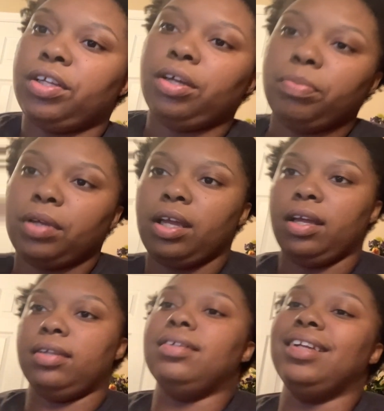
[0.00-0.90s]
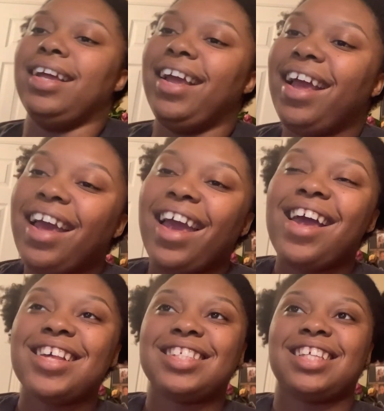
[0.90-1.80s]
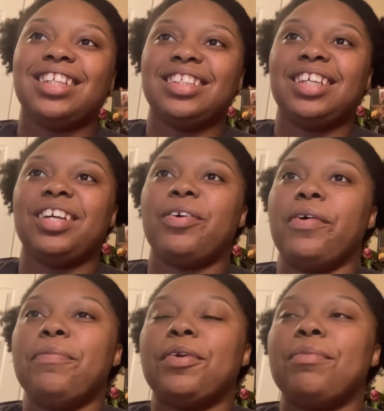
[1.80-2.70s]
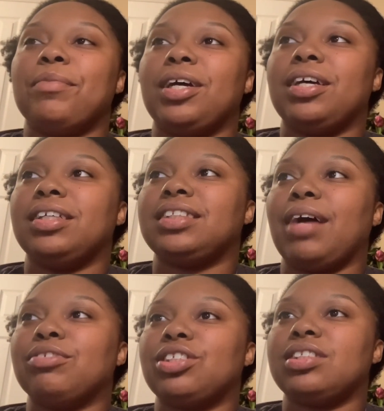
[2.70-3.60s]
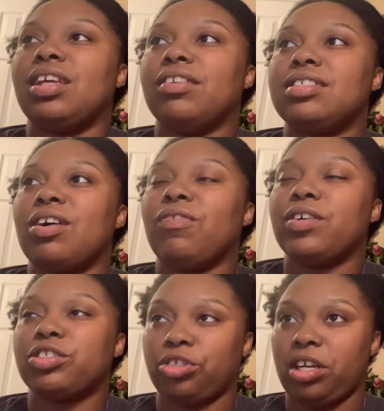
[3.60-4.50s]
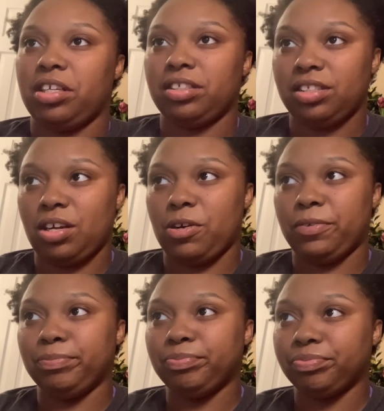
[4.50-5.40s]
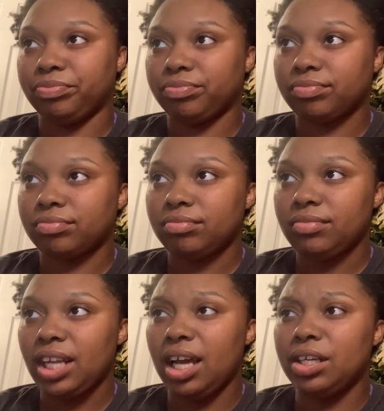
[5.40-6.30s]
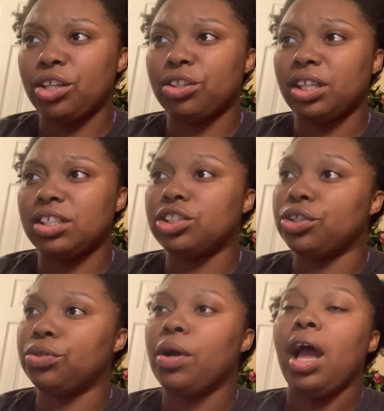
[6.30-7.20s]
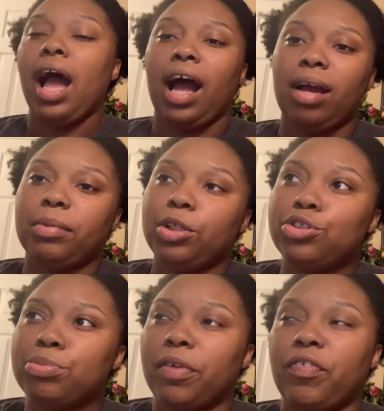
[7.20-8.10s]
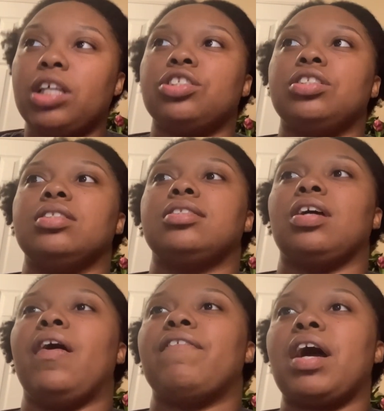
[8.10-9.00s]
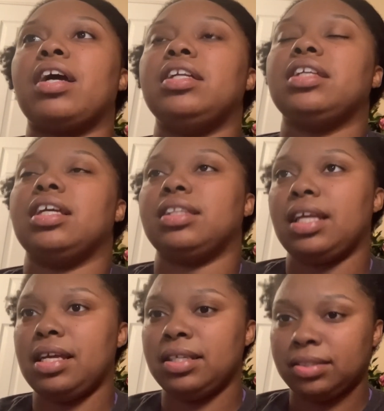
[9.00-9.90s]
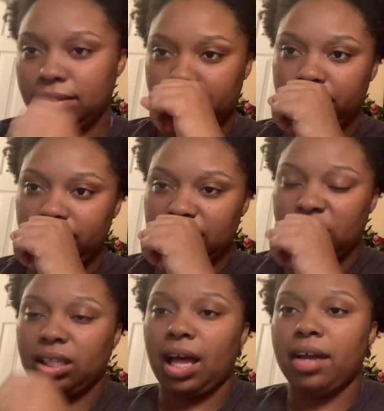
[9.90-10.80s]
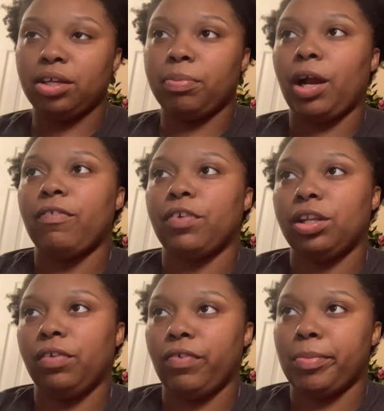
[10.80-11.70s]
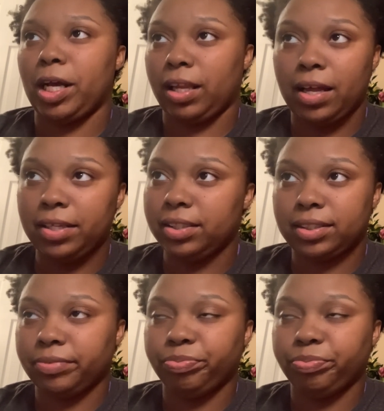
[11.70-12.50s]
up and and selling the equipment, because I was just getting so frustrated. So another thing too, I'm a huge perfectionist. So if I couldn't get things to line up perfectly for my clients,